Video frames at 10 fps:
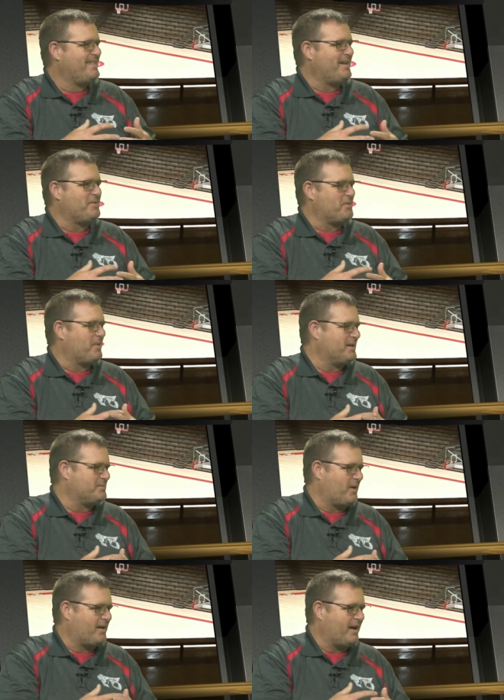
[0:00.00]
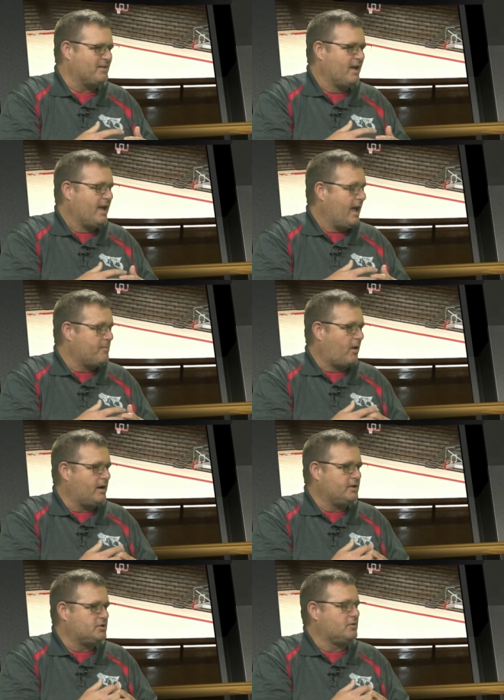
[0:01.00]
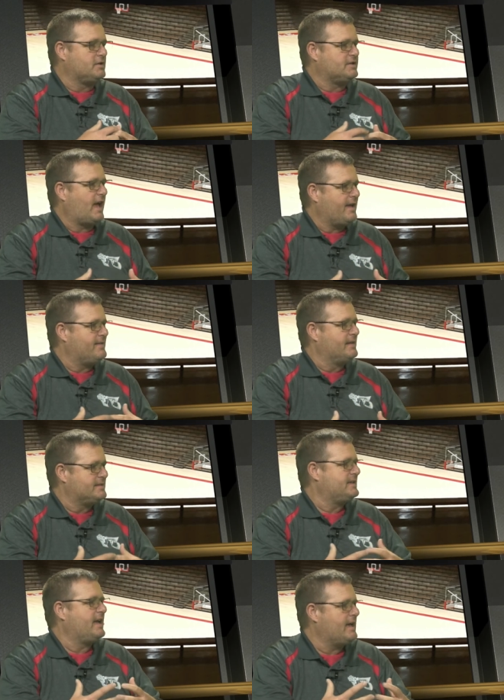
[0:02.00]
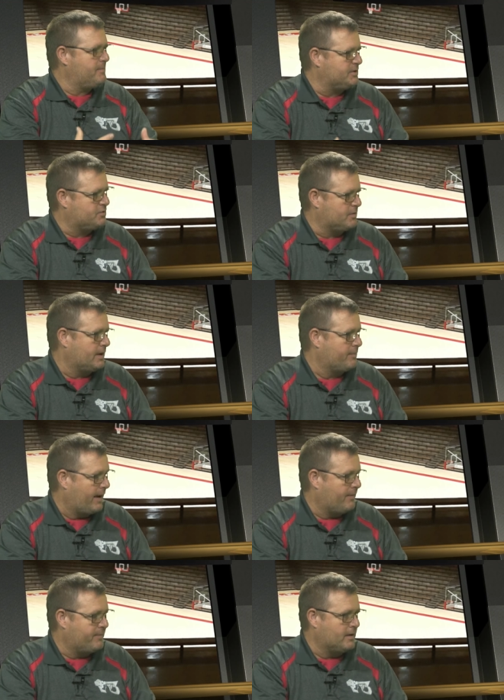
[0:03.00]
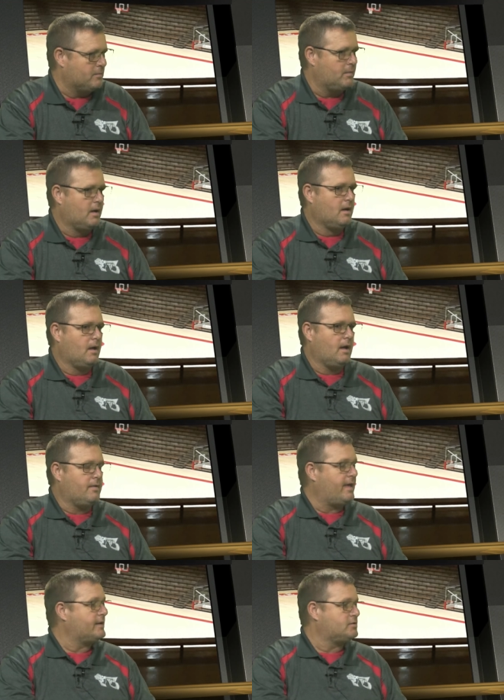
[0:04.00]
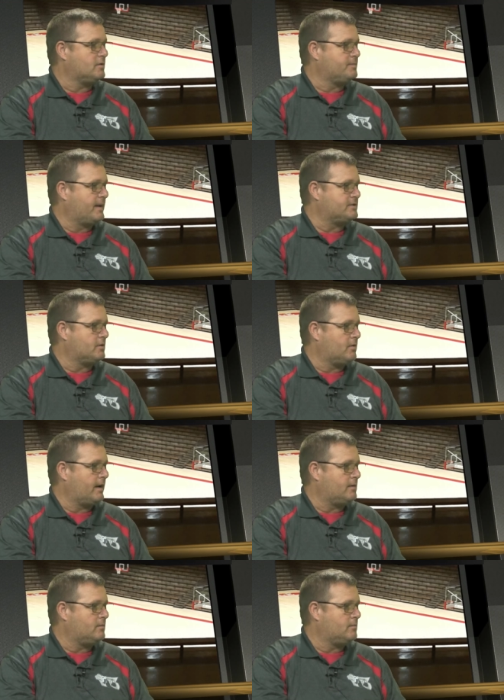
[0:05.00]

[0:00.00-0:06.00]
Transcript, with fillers: they were the Reds broadcast, and Marty and Joe just had this chemistry mm. about them, and that's what makes a great.